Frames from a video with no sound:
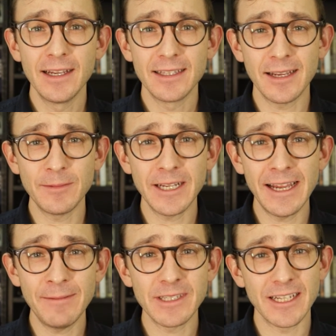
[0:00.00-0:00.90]

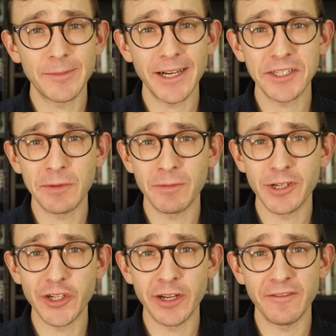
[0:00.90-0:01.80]
sometimes, especially when
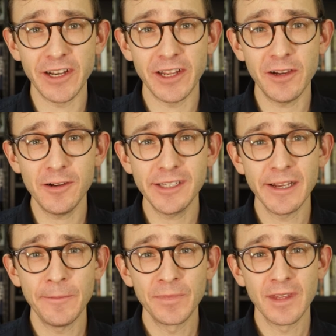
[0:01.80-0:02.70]
we're shooting
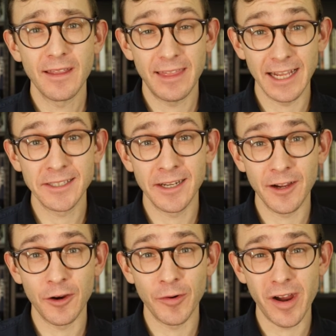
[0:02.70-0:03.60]
videos, things can
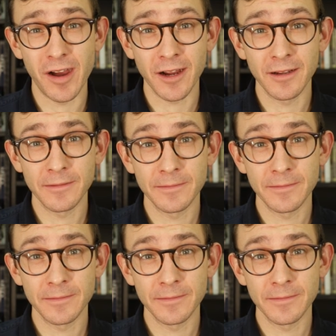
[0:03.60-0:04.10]
go wrong.